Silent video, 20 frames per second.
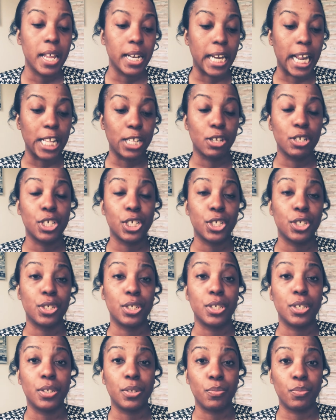
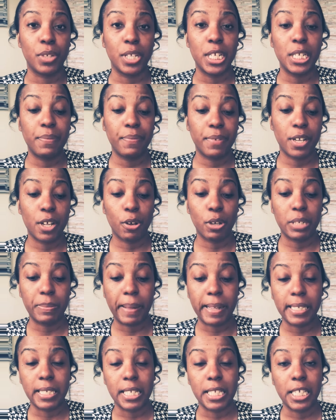This video is
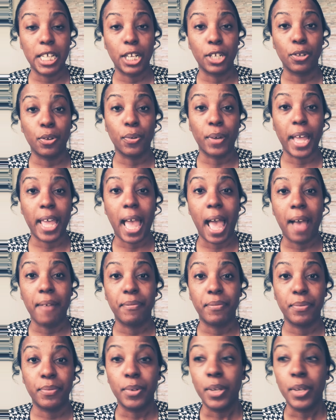basically telling you, okay, I've